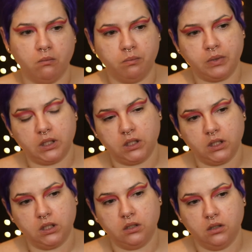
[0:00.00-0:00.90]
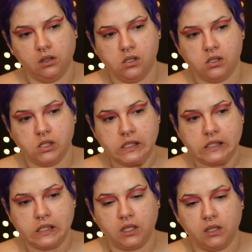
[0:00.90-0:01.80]
but
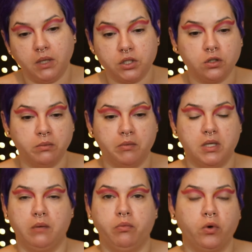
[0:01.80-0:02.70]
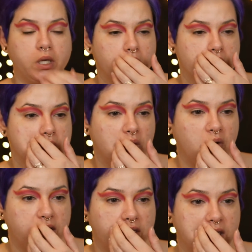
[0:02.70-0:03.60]
I'm not sure I'm up to that point yet. So I
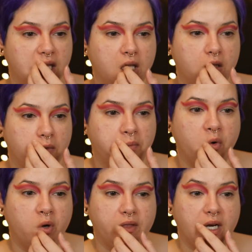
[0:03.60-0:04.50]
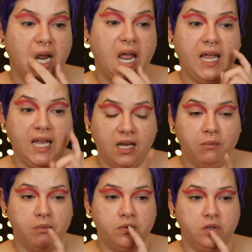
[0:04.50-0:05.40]
think the point that I am
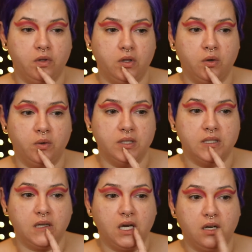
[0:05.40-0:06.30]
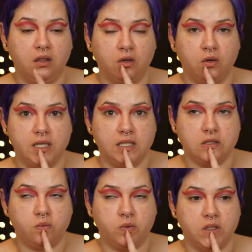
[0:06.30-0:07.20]
up to though is cutting the
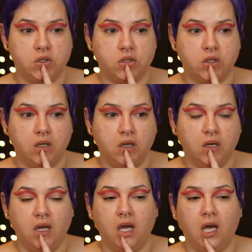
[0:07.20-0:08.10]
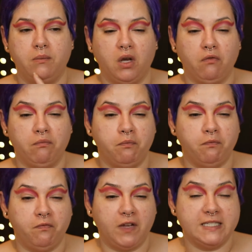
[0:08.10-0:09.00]
crease, which I'm not
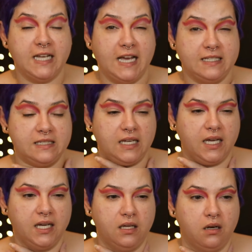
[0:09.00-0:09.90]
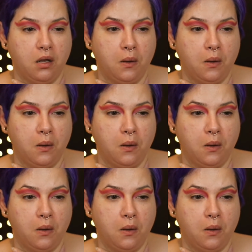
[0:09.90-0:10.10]
fantastic at,